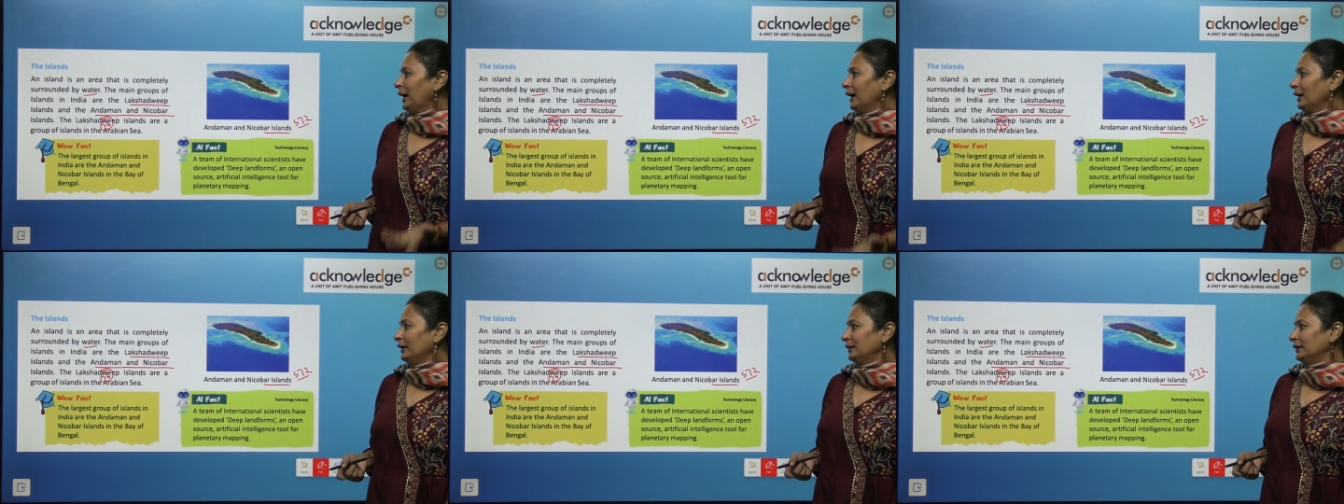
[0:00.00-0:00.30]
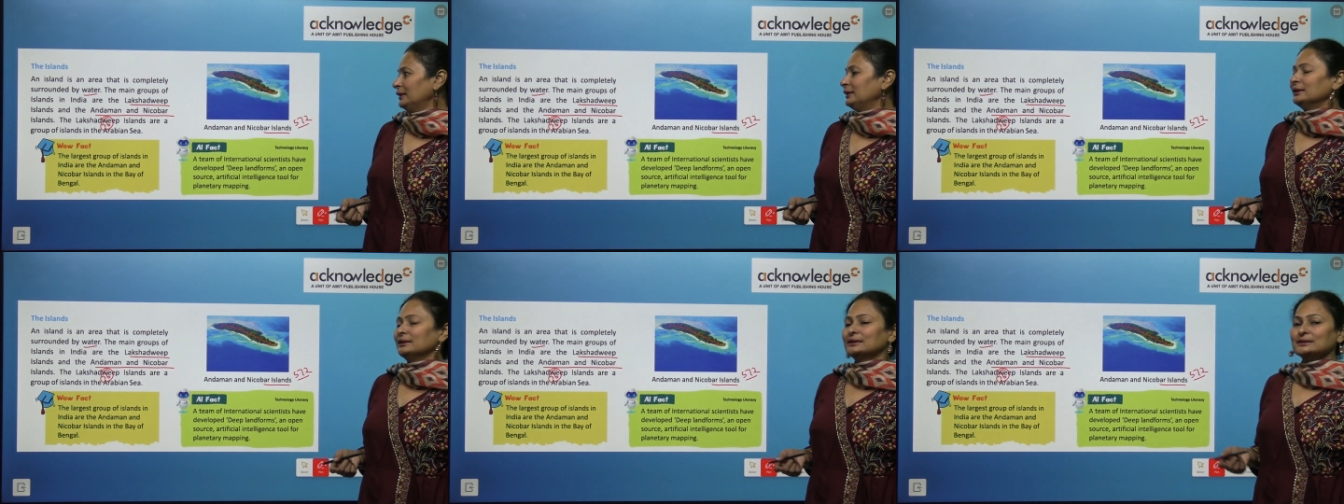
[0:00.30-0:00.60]

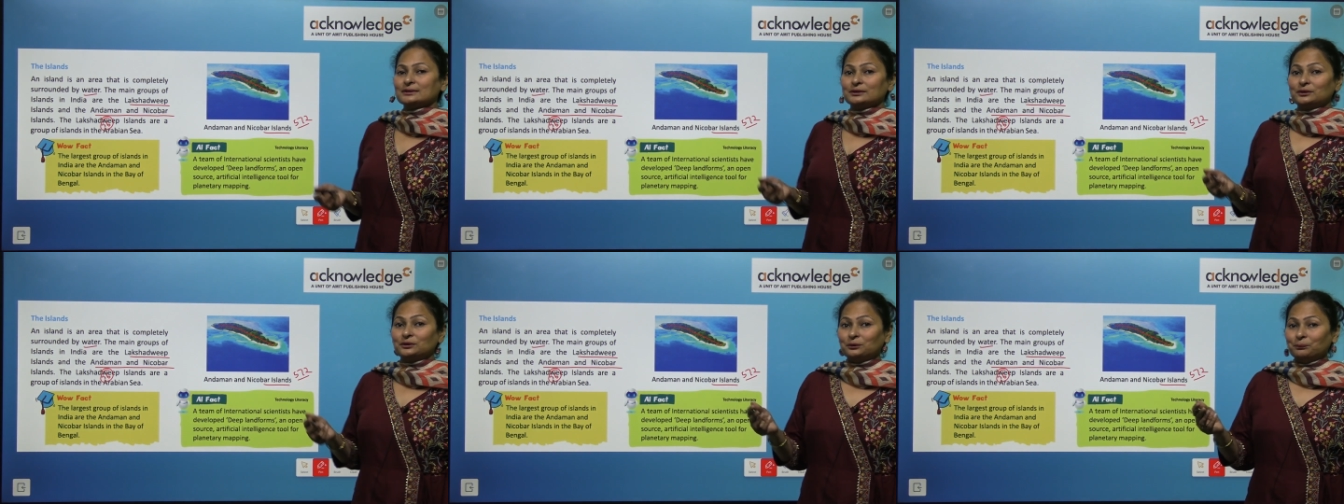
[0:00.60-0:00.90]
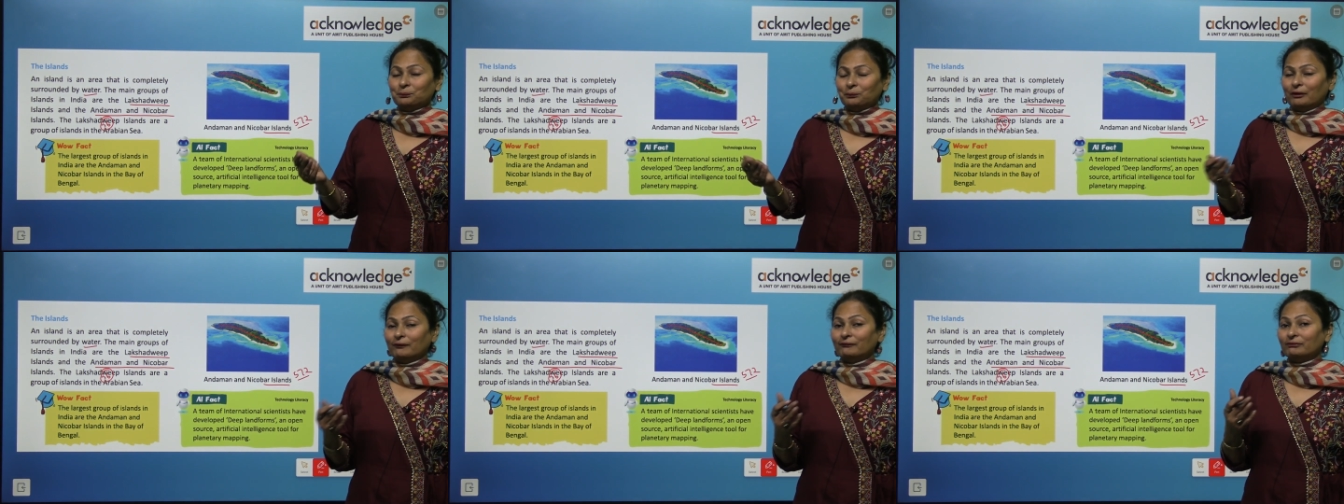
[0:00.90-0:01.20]
Island is a
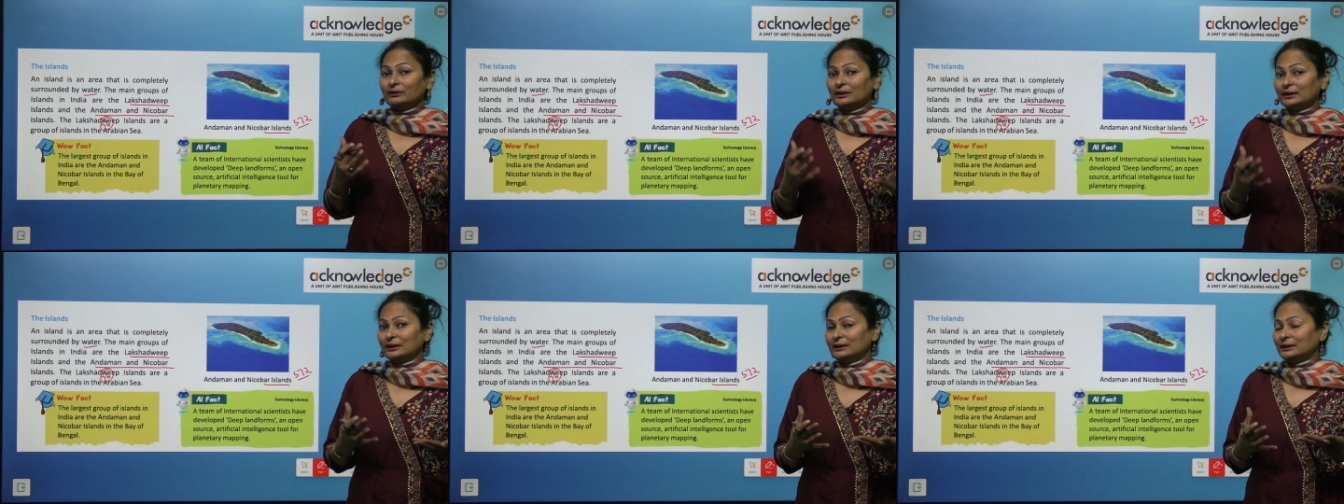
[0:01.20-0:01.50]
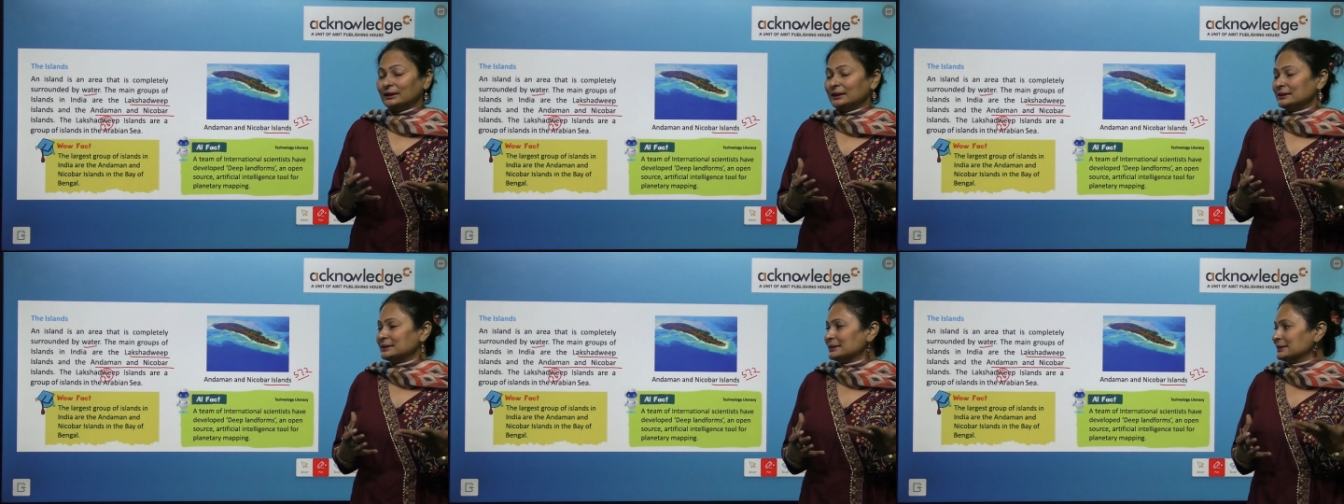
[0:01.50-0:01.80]
group of
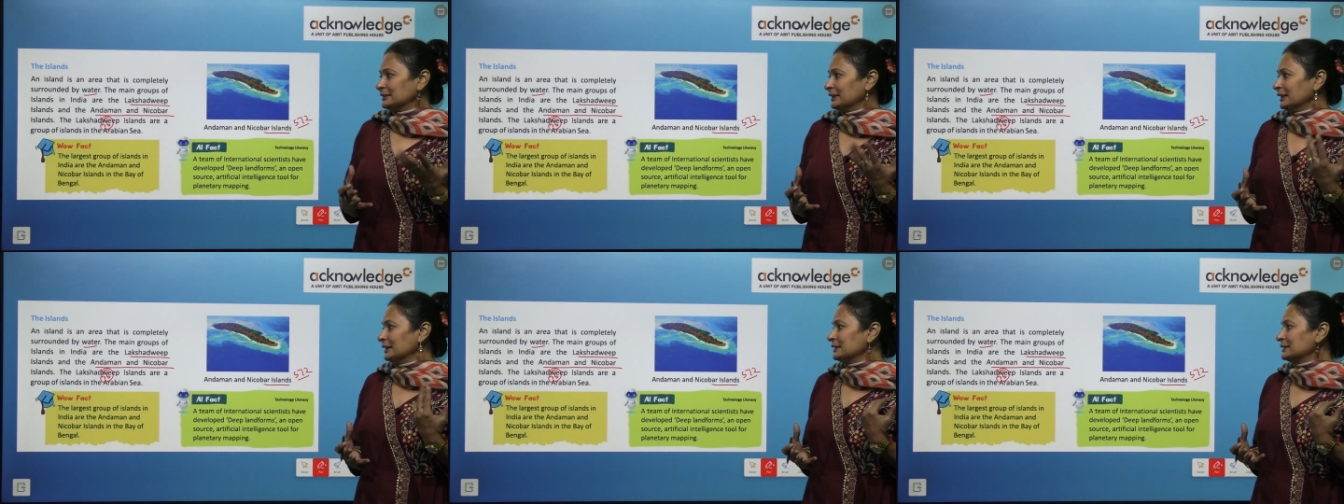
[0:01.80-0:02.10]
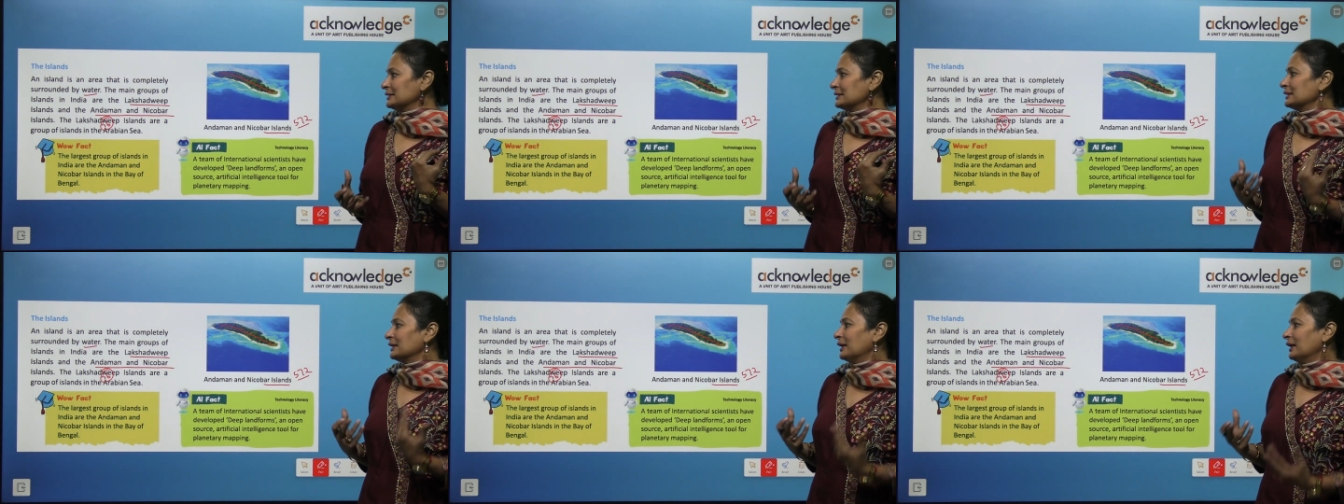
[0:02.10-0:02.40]

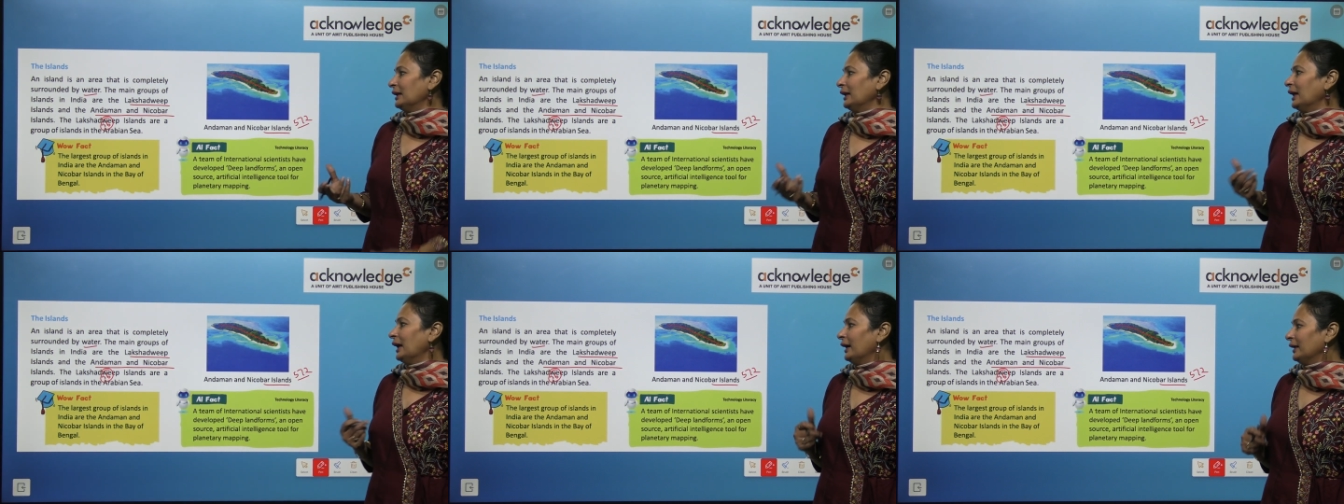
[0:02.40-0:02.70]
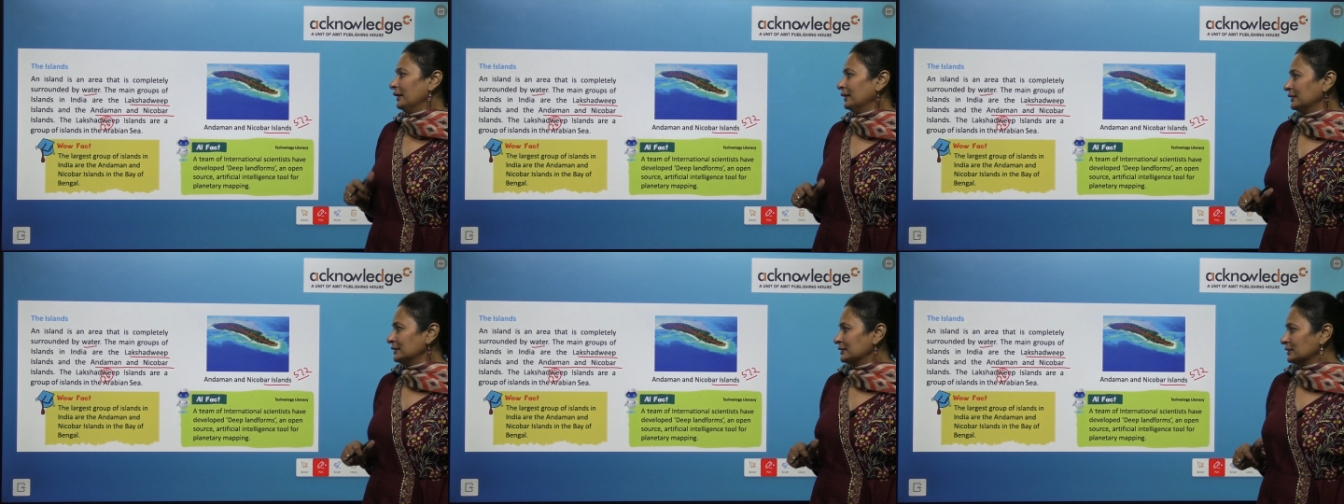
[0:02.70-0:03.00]
36
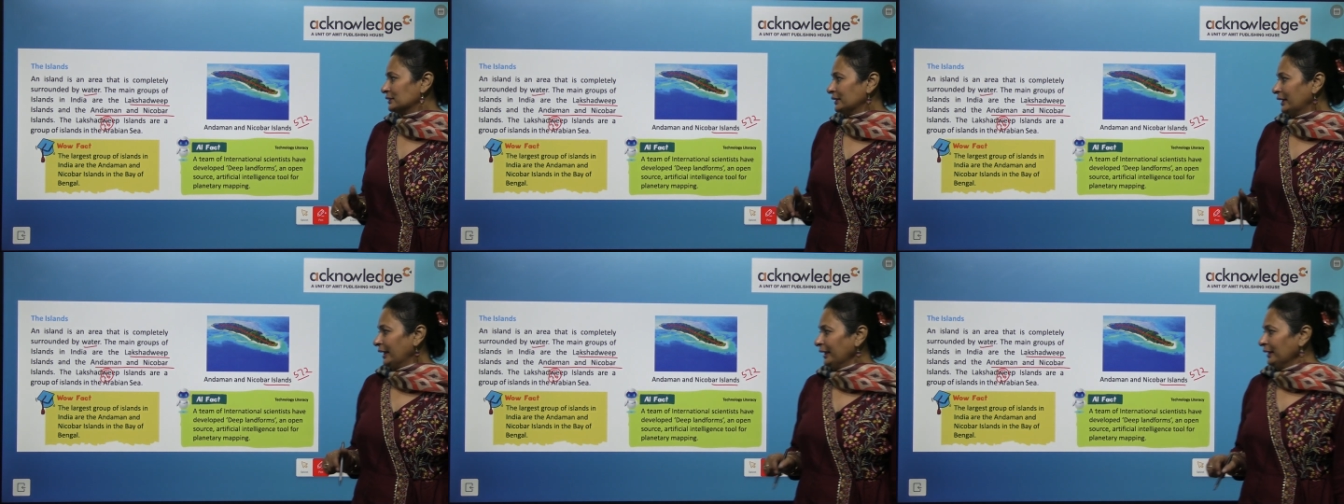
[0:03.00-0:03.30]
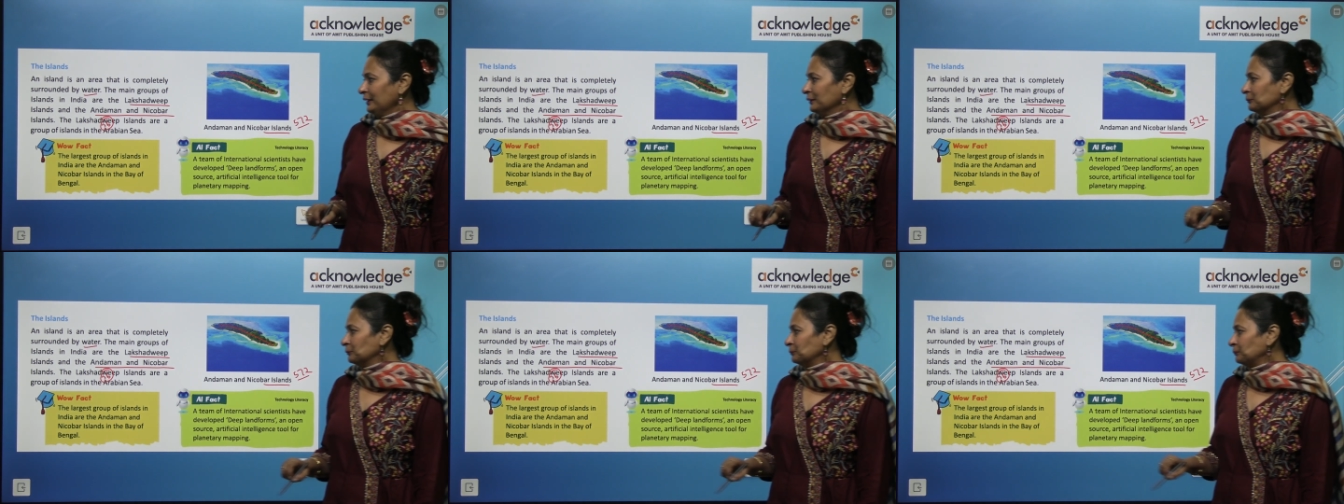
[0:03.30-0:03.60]
islands,
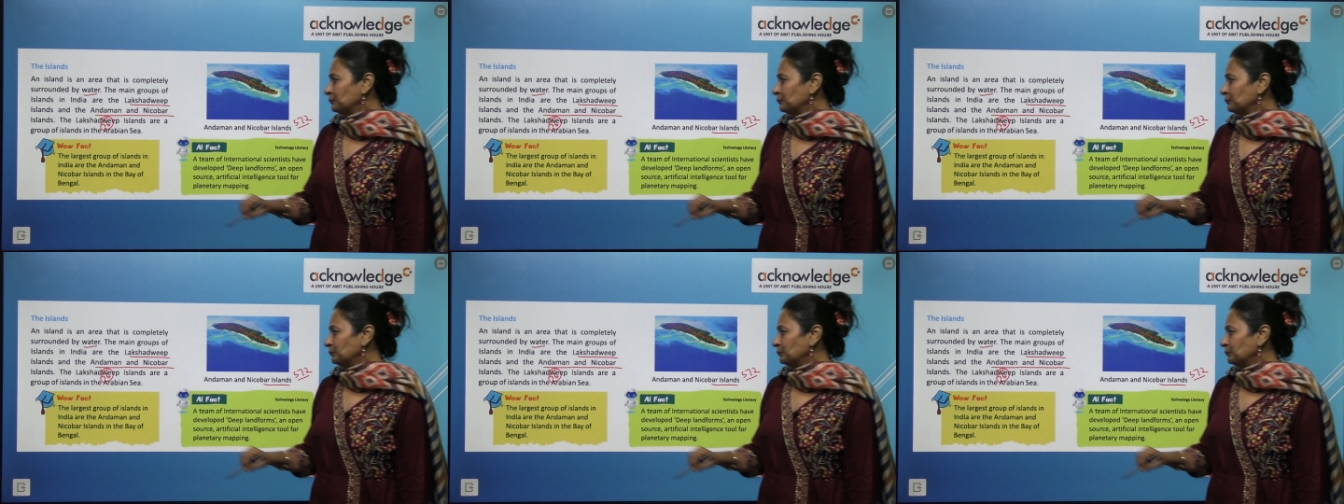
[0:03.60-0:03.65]
right?